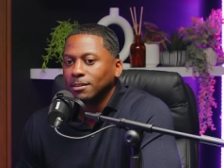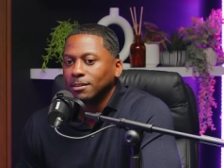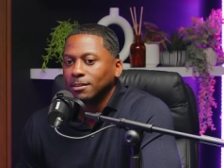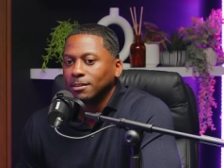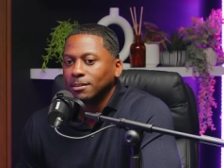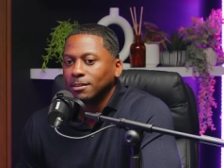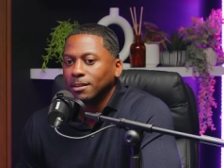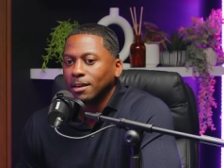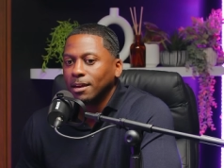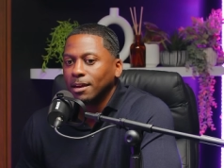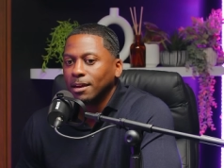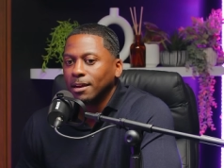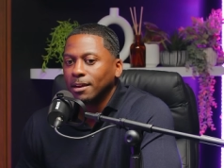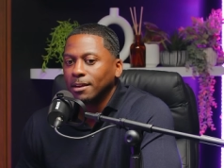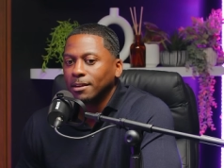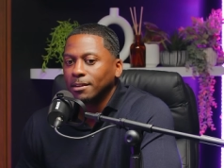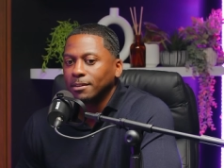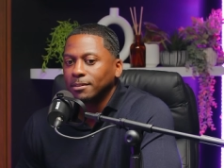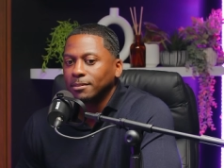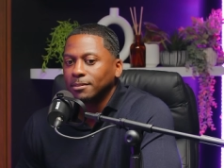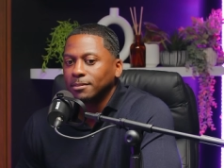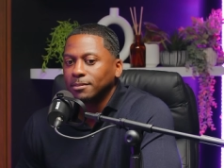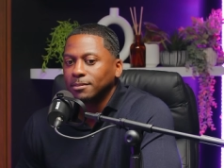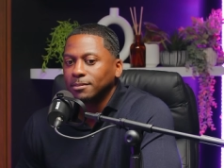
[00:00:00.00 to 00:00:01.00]

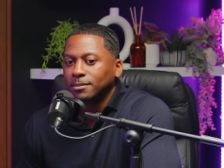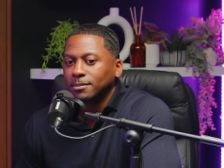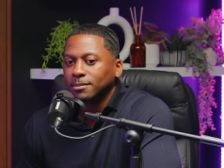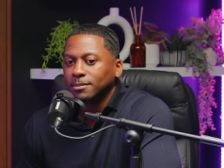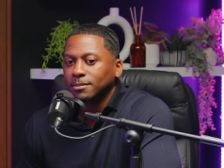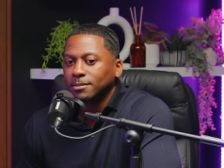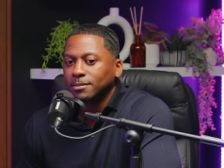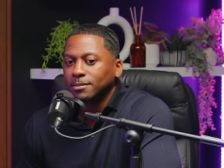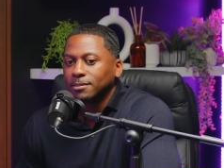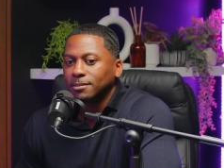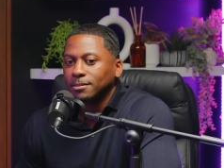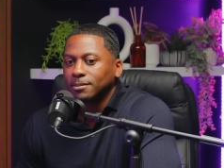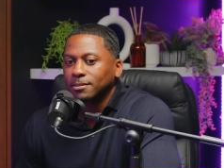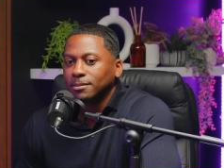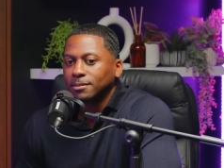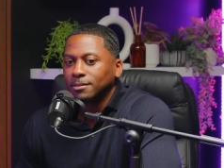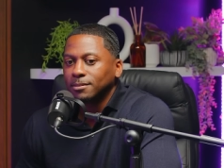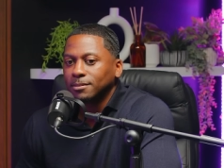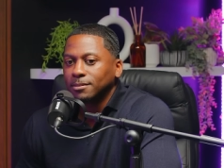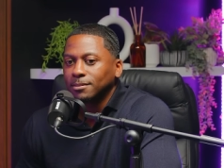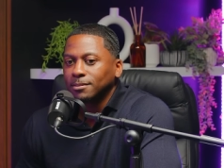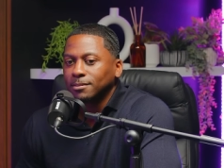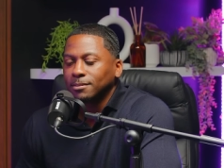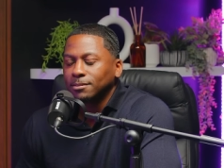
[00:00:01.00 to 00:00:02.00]
that,
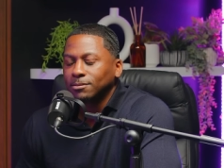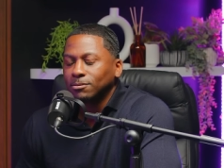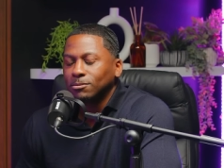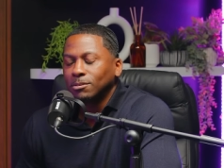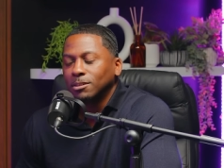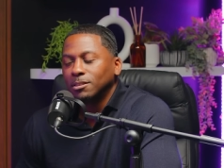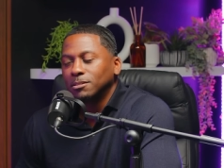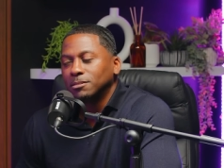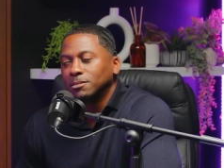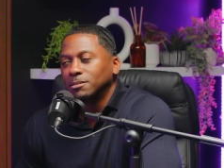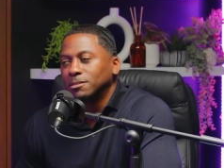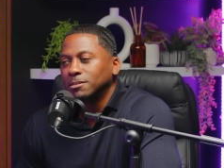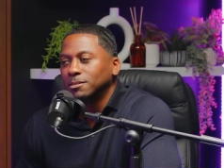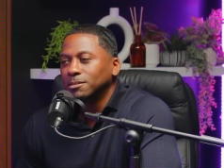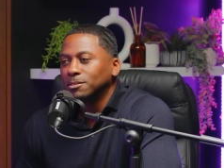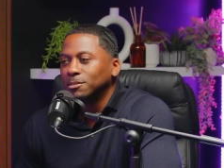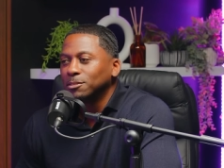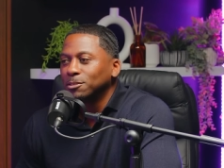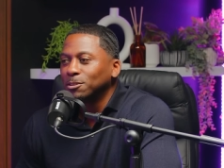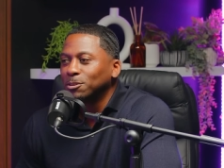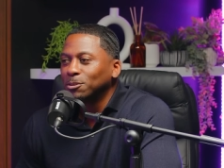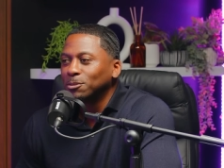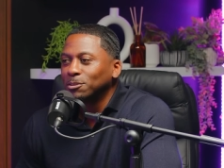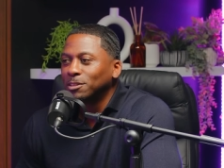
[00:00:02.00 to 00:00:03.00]
well,
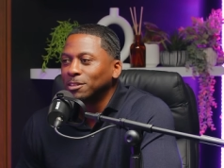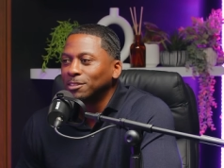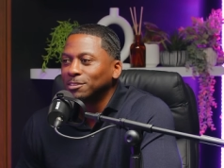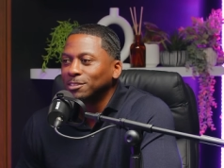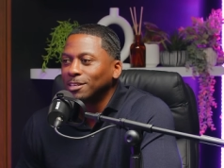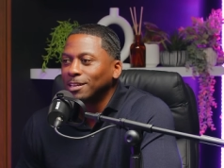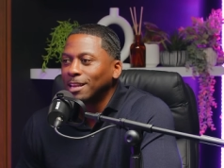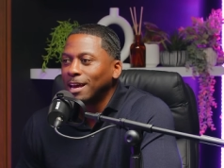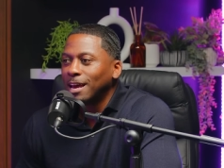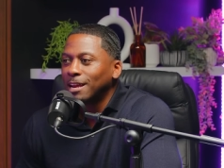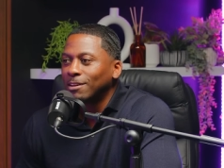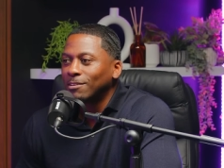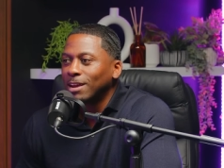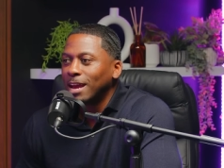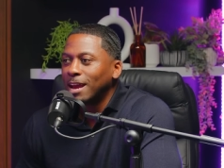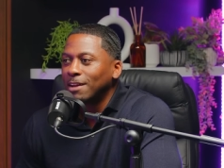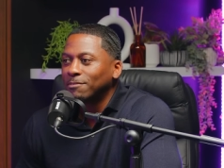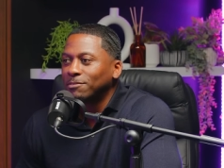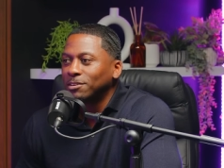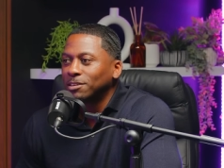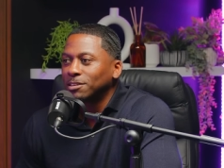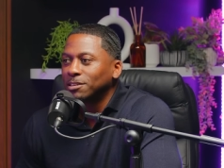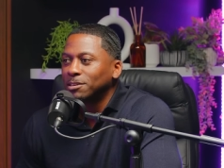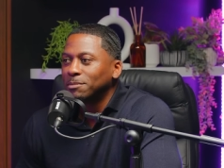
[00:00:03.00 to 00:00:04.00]
you know, there's a lot of
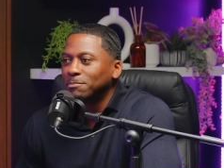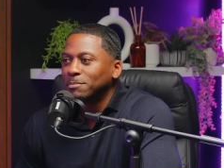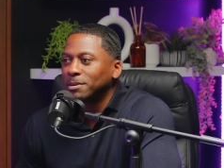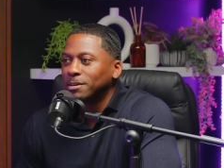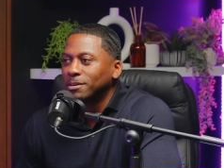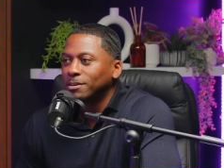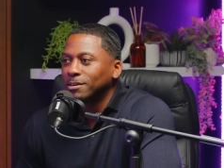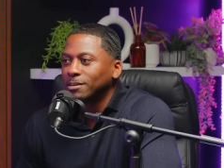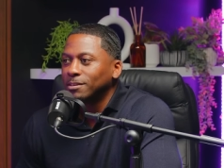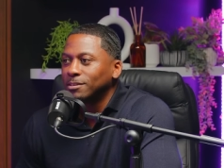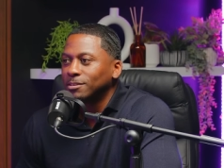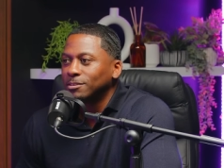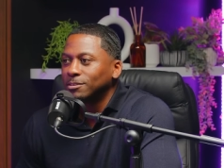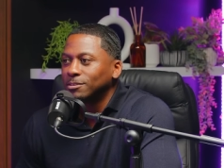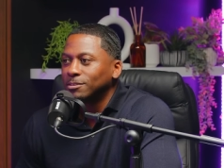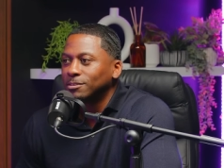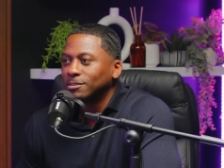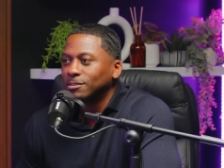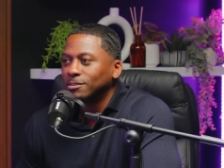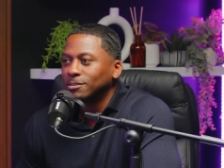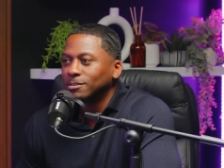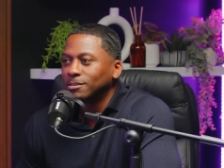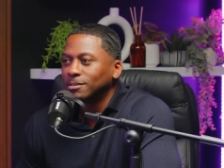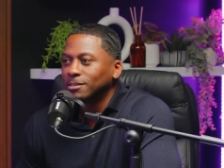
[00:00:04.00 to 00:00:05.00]
African
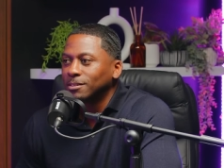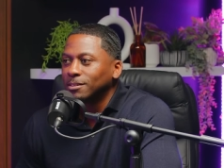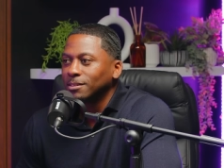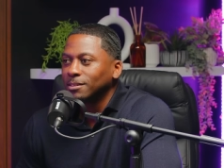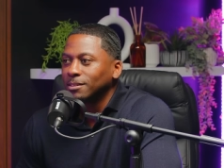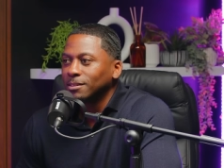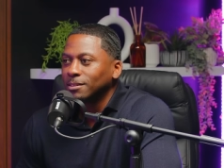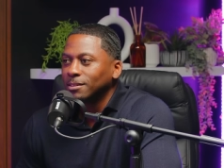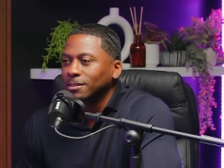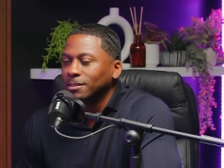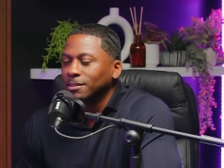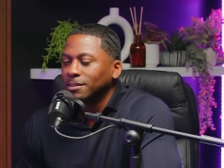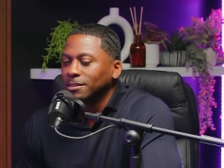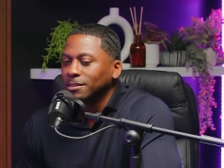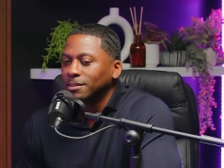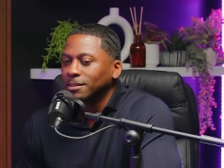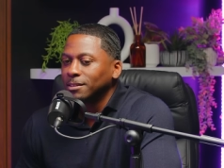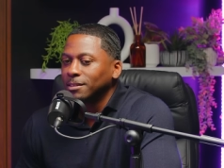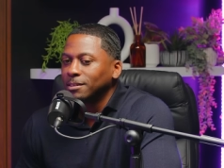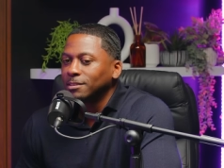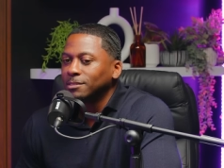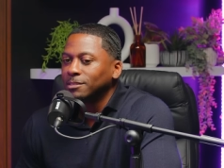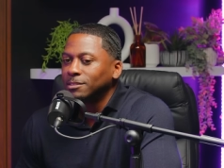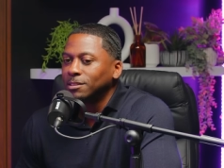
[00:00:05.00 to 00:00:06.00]
Americans,
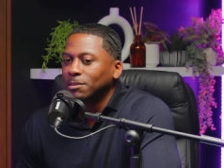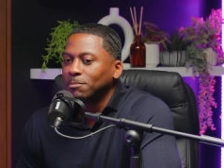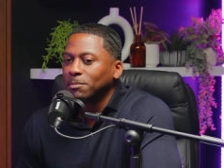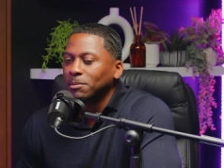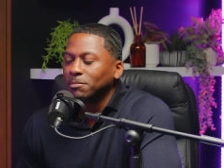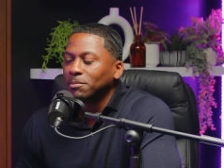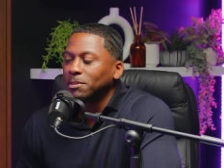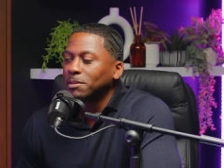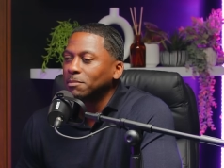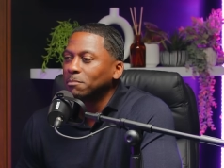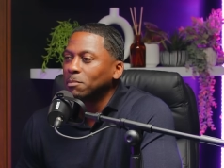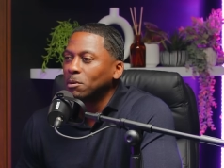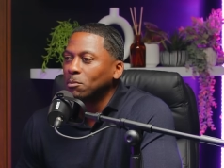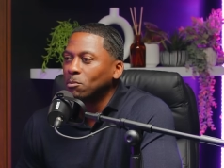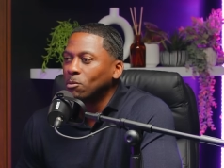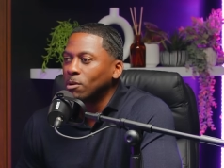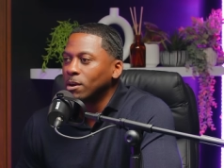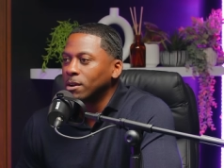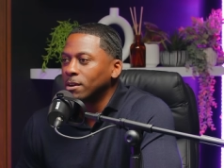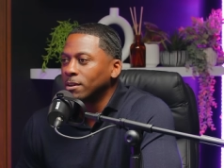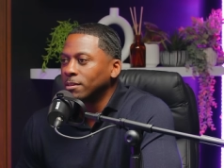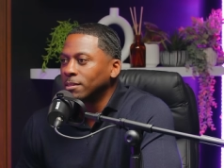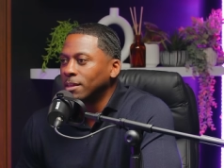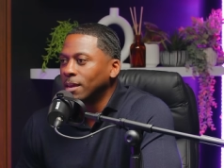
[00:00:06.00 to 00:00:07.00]
and some of them are
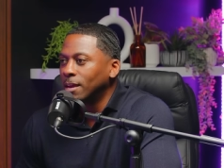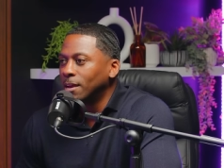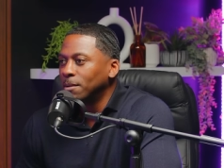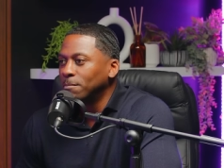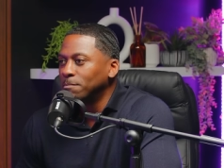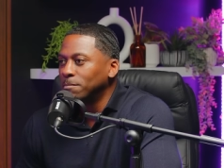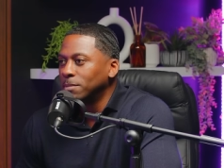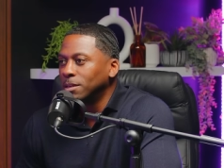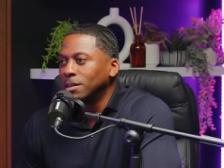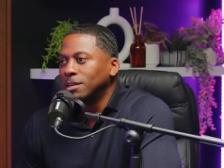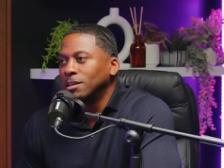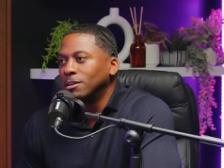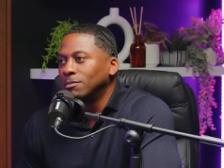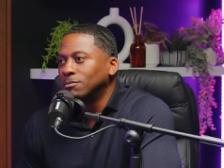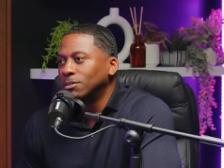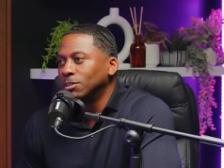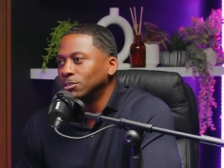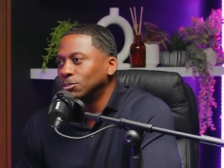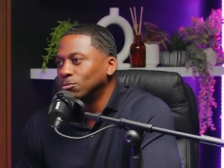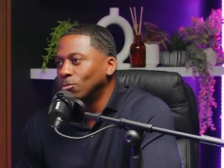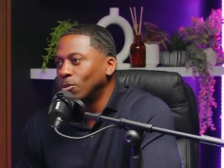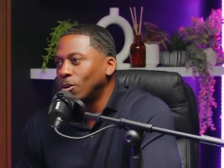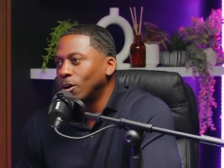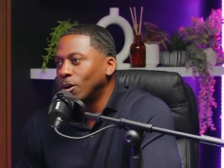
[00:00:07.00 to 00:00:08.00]
aware that many of
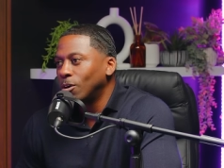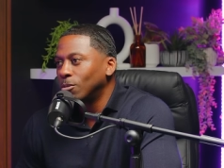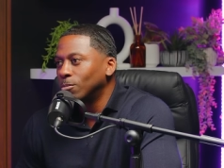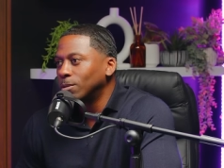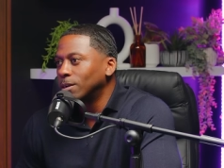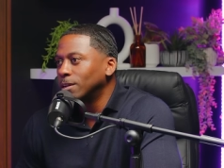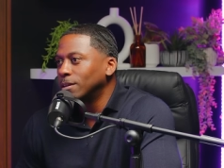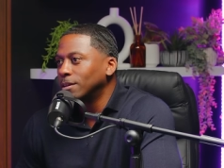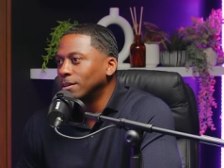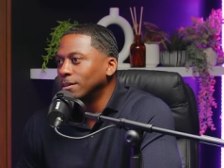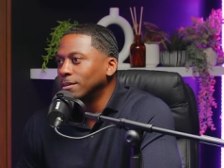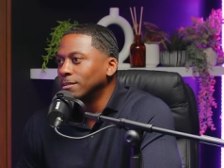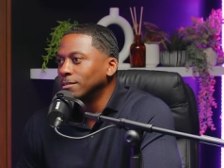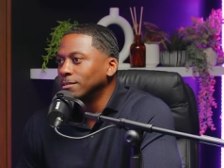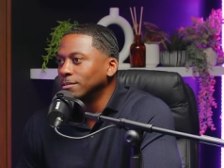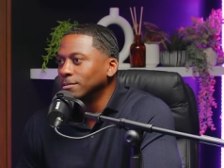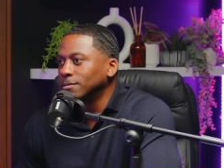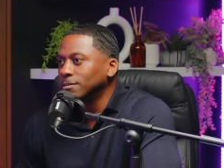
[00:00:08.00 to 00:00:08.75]
us were already here.